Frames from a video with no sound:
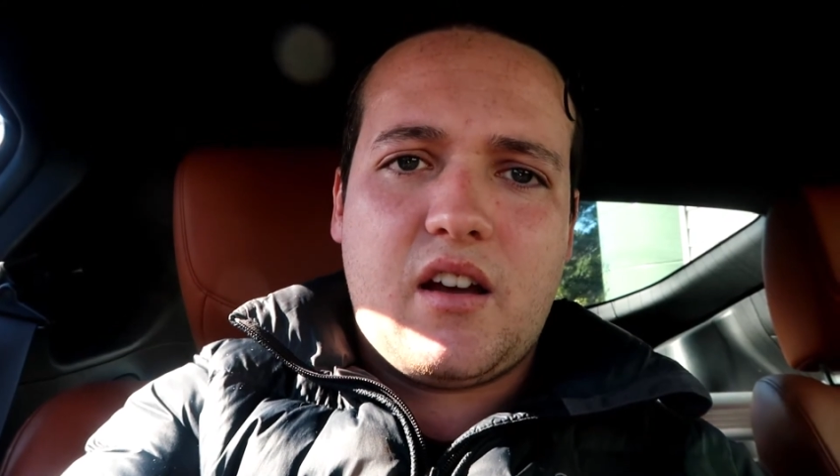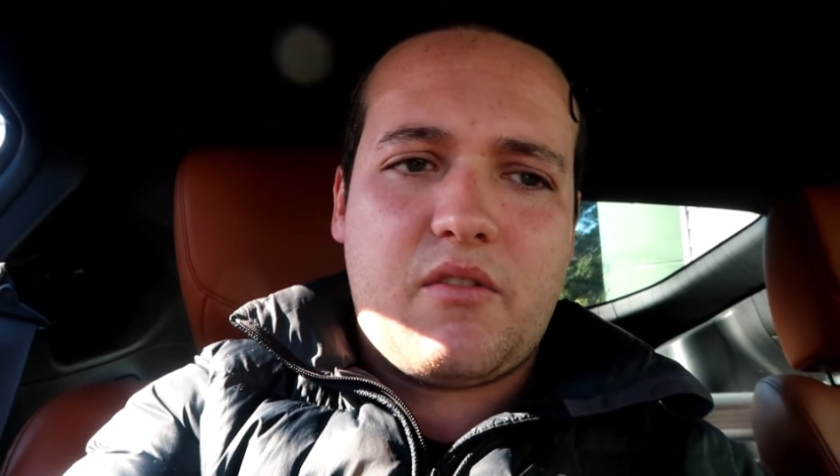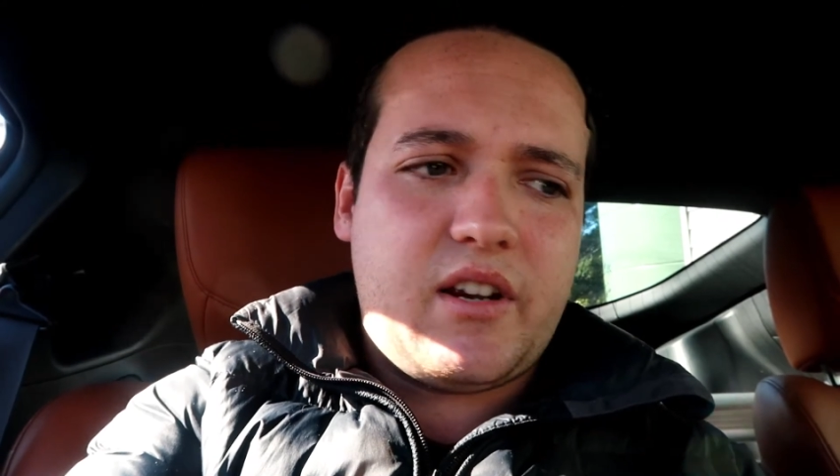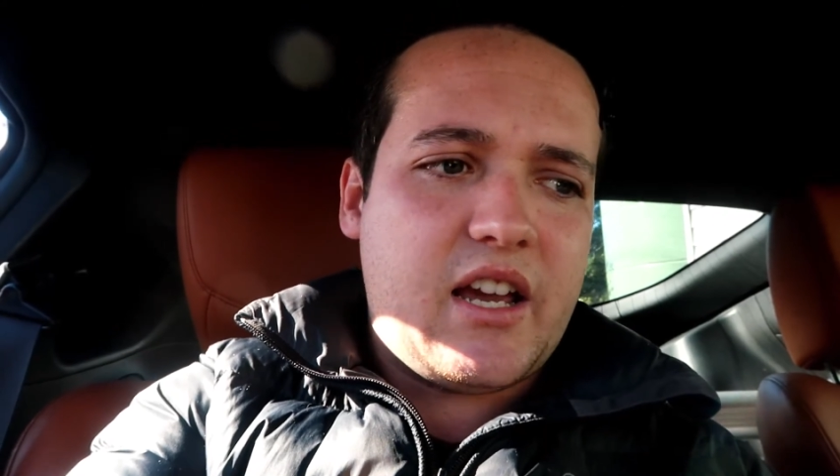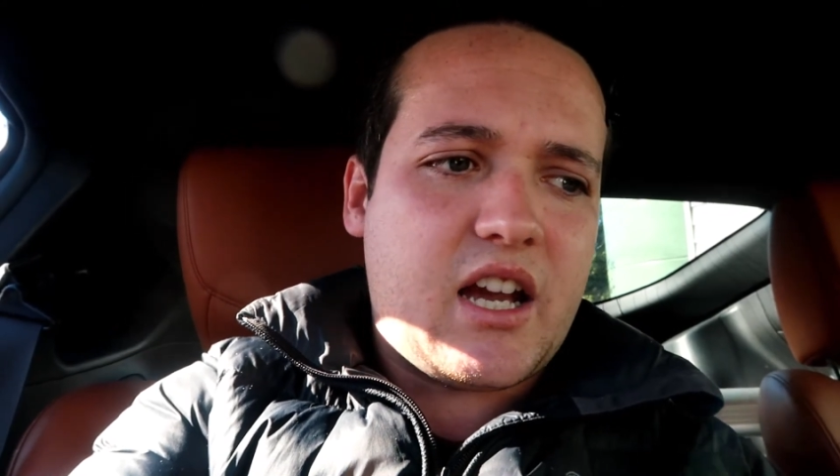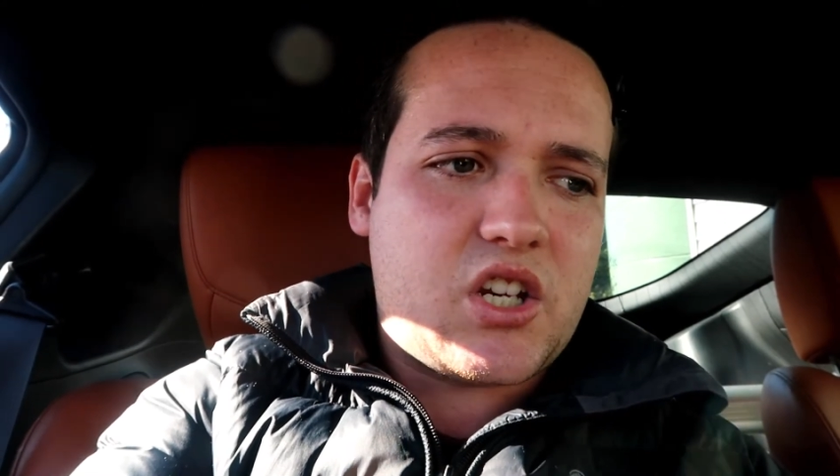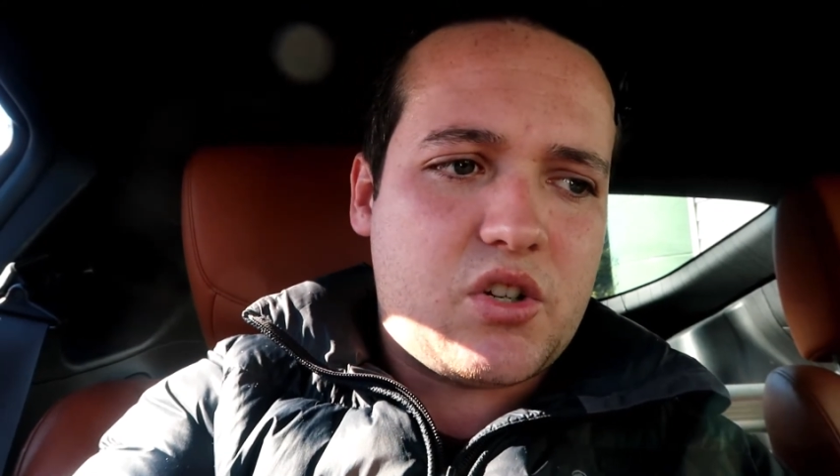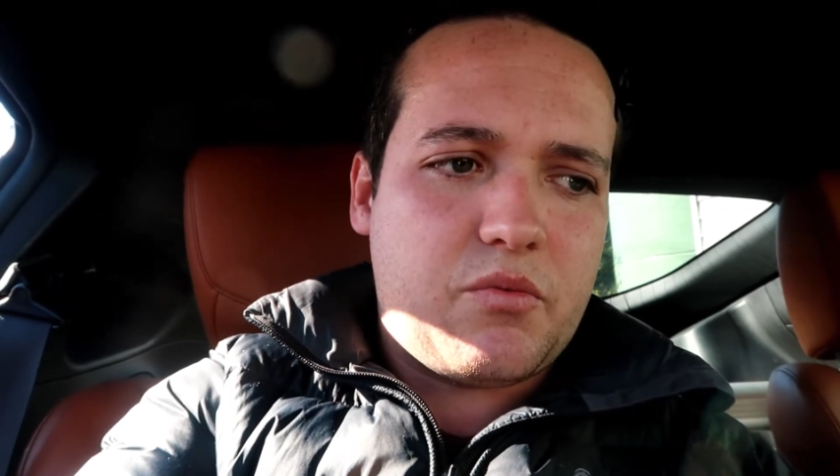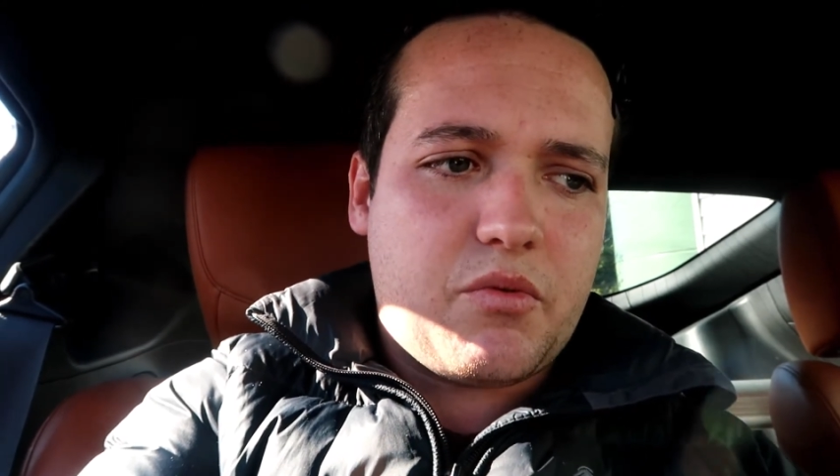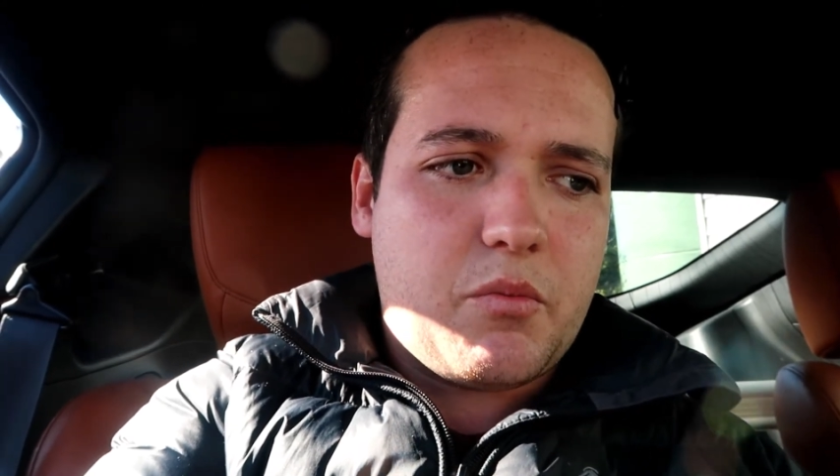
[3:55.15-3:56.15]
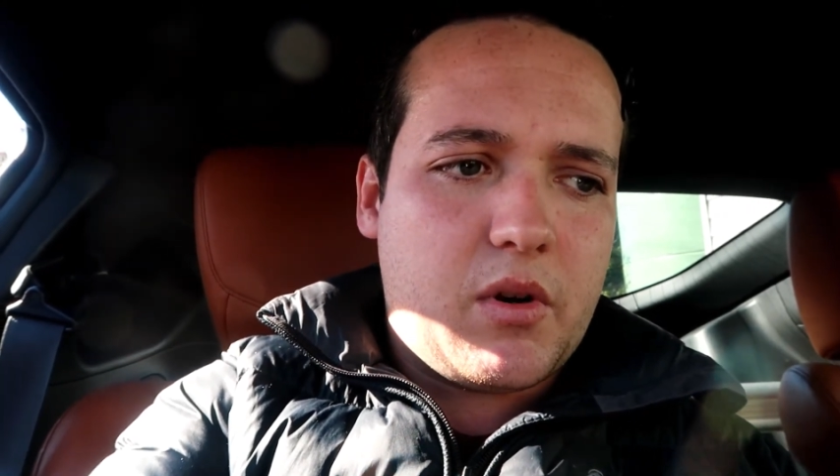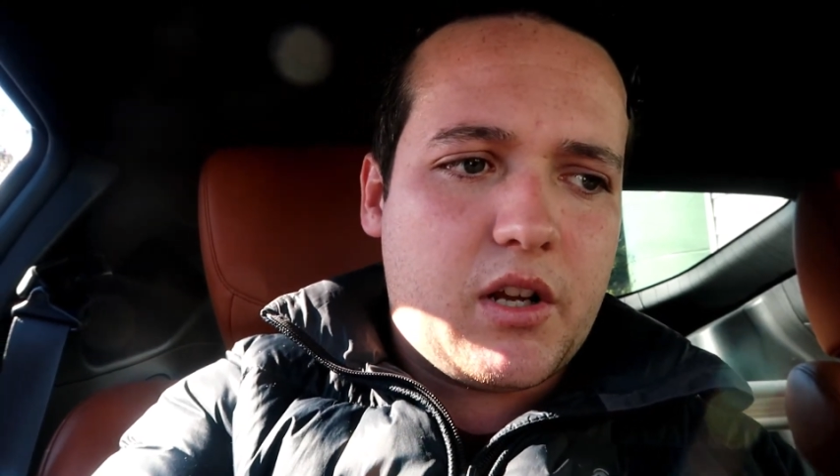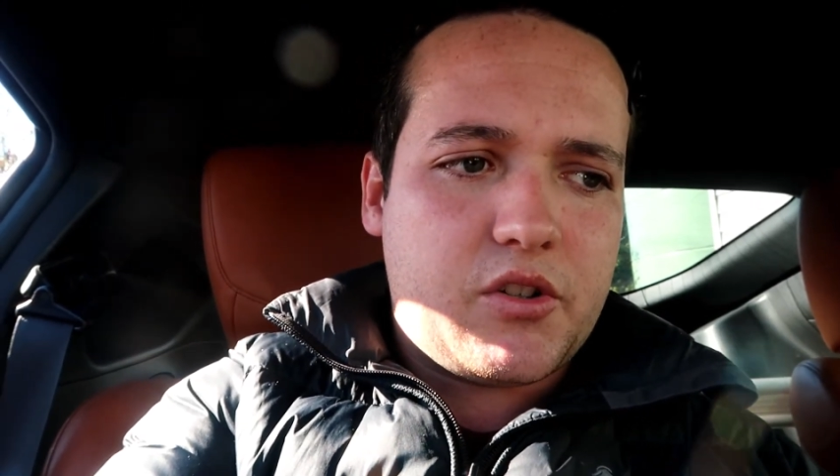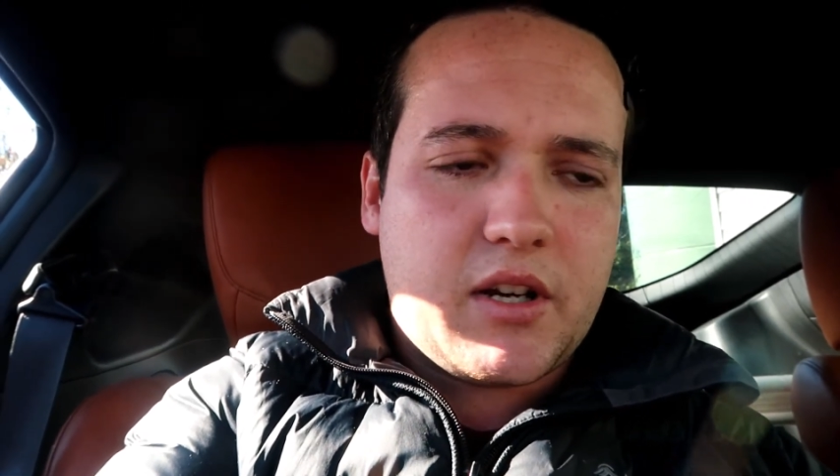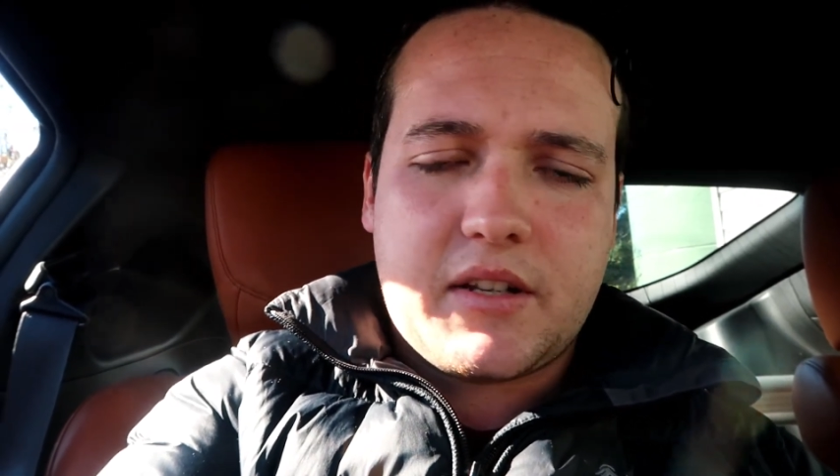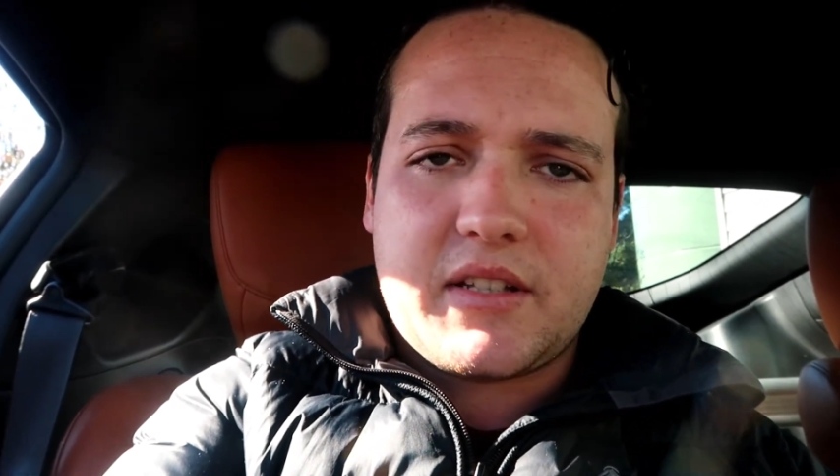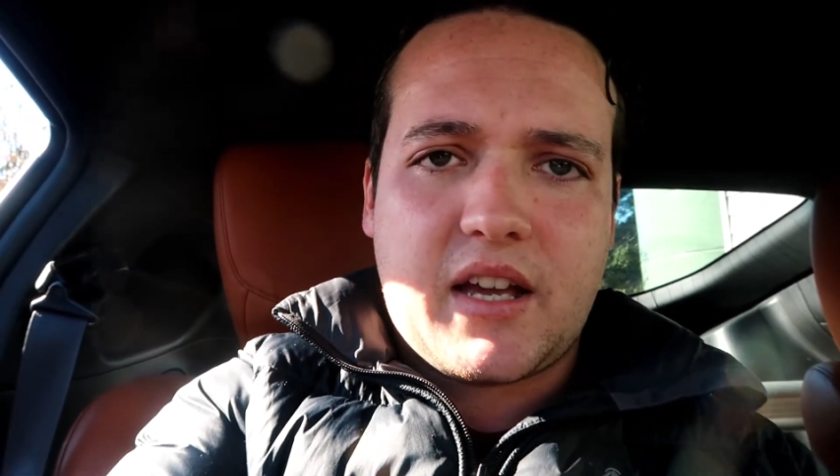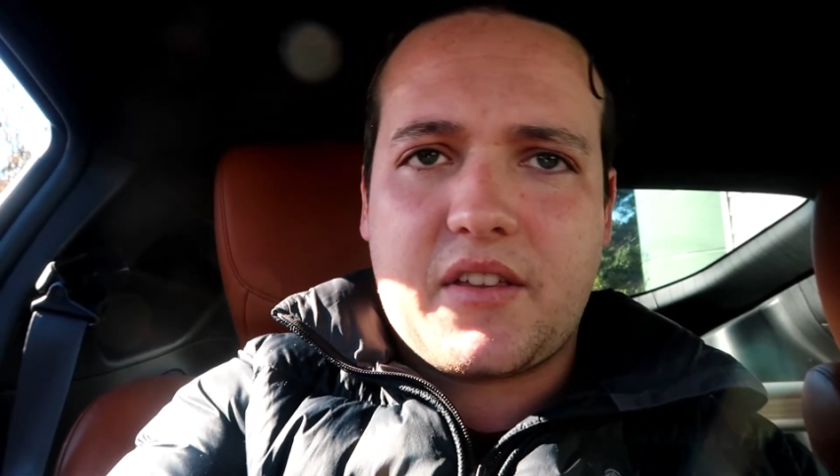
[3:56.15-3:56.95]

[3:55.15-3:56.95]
reaction from when I try to start